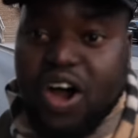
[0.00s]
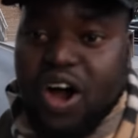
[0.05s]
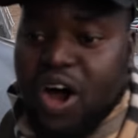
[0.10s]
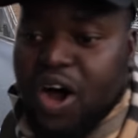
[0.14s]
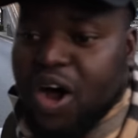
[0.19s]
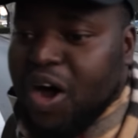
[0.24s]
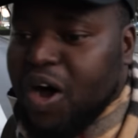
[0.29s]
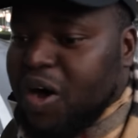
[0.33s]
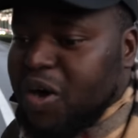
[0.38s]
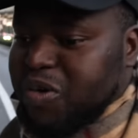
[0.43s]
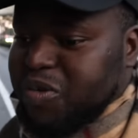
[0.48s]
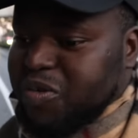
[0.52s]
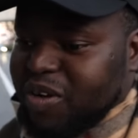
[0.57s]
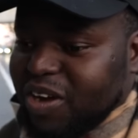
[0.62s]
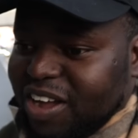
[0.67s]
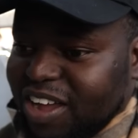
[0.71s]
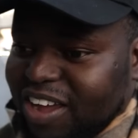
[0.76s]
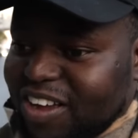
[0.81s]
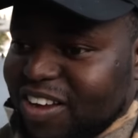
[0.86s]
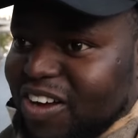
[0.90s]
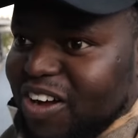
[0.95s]
Oh
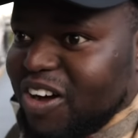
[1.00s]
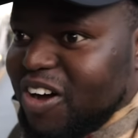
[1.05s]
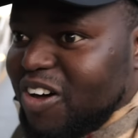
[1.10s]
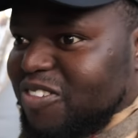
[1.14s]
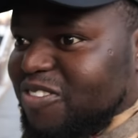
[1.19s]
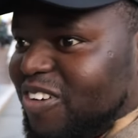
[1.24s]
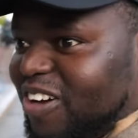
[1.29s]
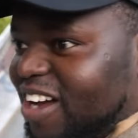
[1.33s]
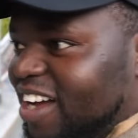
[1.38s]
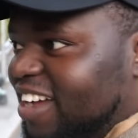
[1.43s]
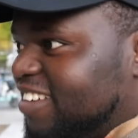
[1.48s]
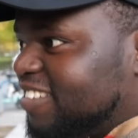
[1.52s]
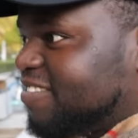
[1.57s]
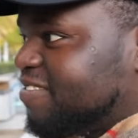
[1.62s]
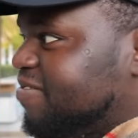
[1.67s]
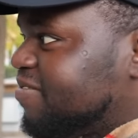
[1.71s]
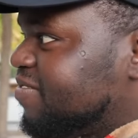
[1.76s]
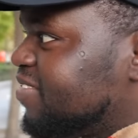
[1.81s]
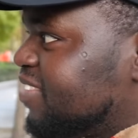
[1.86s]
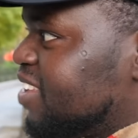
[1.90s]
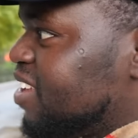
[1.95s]
my God, man.
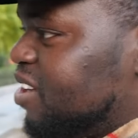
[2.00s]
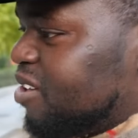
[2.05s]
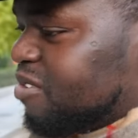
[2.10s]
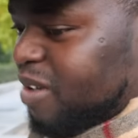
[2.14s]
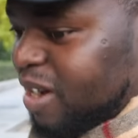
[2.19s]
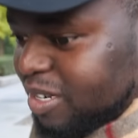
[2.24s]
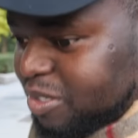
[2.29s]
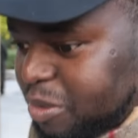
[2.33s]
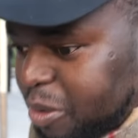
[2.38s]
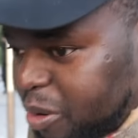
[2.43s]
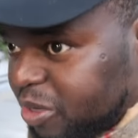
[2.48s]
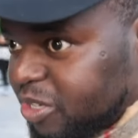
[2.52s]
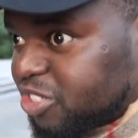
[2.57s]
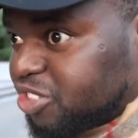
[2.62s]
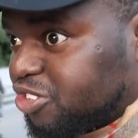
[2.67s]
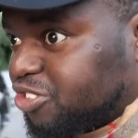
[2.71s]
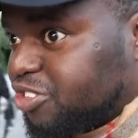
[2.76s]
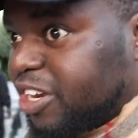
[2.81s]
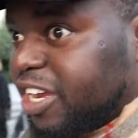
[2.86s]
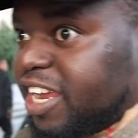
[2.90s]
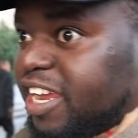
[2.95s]
Whilst you're on the
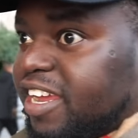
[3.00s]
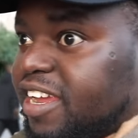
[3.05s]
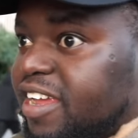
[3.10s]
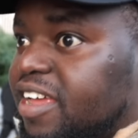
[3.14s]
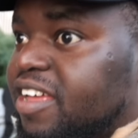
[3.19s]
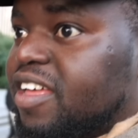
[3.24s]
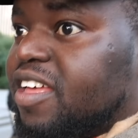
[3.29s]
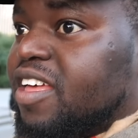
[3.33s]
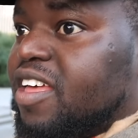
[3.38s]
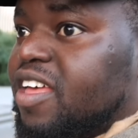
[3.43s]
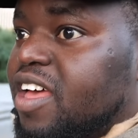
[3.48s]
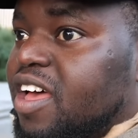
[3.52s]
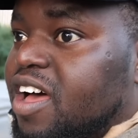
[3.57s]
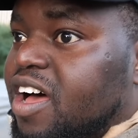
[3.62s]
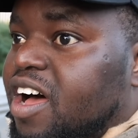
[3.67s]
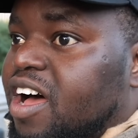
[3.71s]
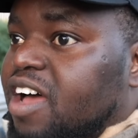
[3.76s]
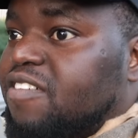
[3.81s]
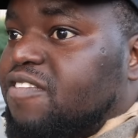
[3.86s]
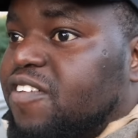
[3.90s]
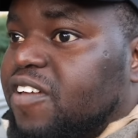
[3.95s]
street,
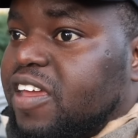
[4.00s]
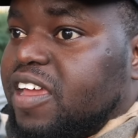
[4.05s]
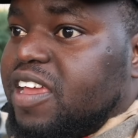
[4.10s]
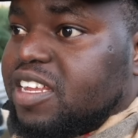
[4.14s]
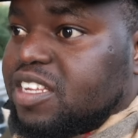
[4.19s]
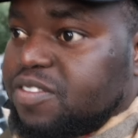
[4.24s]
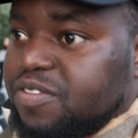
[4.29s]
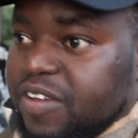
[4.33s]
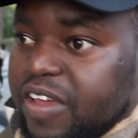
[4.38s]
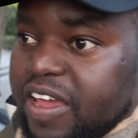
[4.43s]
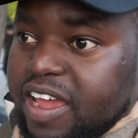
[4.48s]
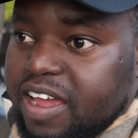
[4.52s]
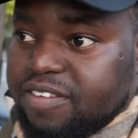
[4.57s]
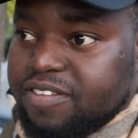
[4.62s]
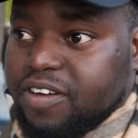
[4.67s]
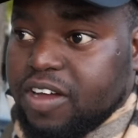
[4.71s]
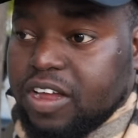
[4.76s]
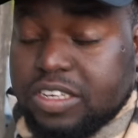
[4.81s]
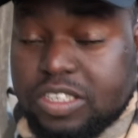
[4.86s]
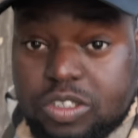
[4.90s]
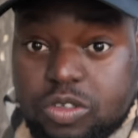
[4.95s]
I think it's fair
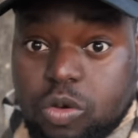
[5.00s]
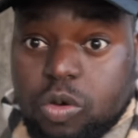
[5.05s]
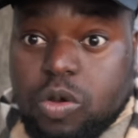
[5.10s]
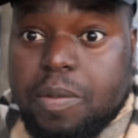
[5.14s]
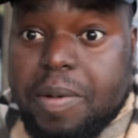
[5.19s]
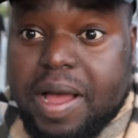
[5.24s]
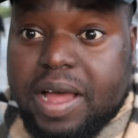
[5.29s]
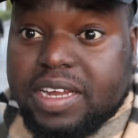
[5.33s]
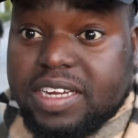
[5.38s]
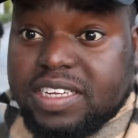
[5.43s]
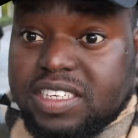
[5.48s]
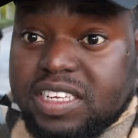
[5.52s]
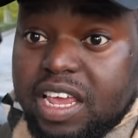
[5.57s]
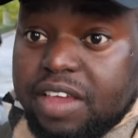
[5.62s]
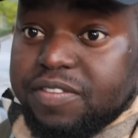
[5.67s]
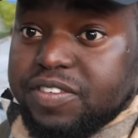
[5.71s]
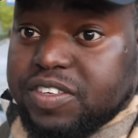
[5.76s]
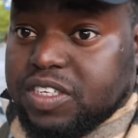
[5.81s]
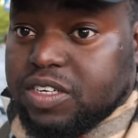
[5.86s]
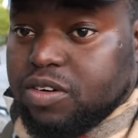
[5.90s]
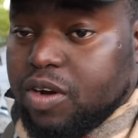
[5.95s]
for us to talk about the
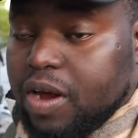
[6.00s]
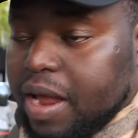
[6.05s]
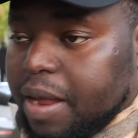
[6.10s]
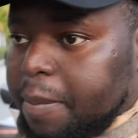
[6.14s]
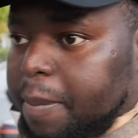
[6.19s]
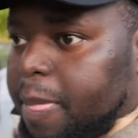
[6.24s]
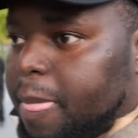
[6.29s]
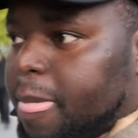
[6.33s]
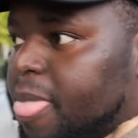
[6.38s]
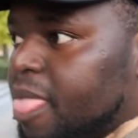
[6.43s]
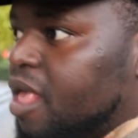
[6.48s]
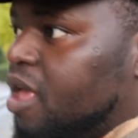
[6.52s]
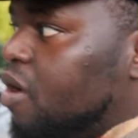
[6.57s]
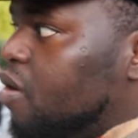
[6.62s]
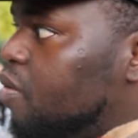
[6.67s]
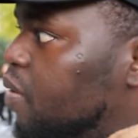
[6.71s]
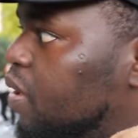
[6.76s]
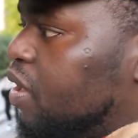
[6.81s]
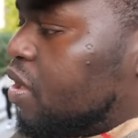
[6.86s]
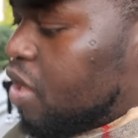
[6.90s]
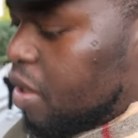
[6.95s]
safety, right?
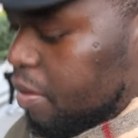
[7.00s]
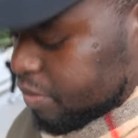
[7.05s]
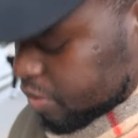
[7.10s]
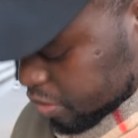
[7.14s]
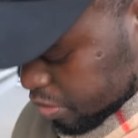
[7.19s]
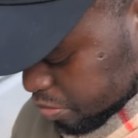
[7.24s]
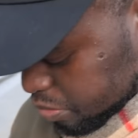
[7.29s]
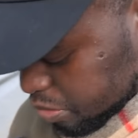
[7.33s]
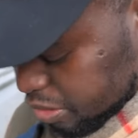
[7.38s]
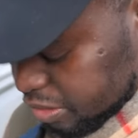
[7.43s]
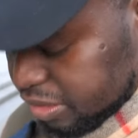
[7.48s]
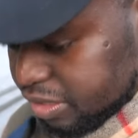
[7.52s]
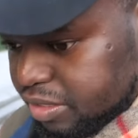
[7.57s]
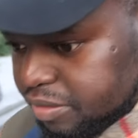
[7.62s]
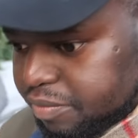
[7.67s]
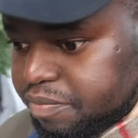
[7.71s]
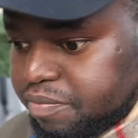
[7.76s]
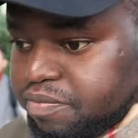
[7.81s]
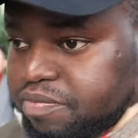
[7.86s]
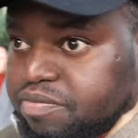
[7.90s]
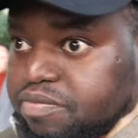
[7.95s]
When it comes towards
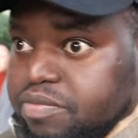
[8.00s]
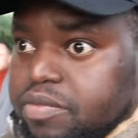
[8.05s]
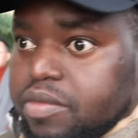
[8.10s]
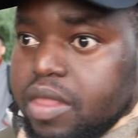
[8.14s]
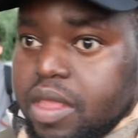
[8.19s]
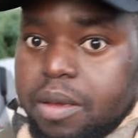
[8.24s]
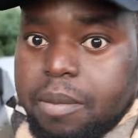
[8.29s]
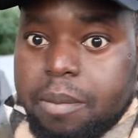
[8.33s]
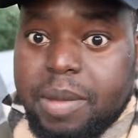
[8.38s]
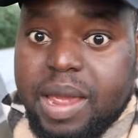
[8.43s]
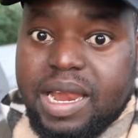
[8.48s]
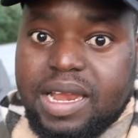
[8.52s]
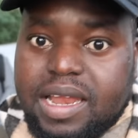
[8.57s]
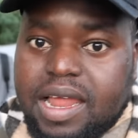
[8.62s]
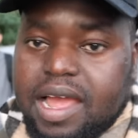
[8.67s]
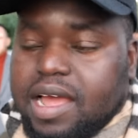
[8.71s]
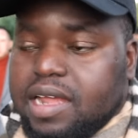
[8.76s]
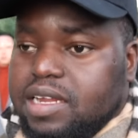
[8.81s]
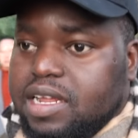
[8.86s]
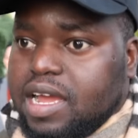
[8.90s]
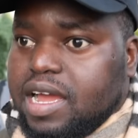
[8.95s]

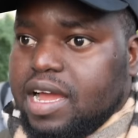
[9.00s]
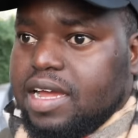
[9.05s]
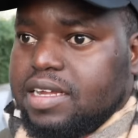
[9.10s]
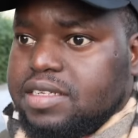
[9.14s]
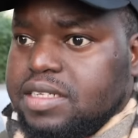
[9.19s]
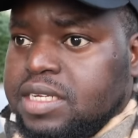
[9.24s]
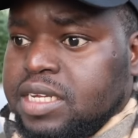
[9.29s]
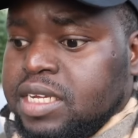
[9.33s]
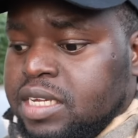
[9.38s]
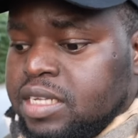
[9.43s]
mainland and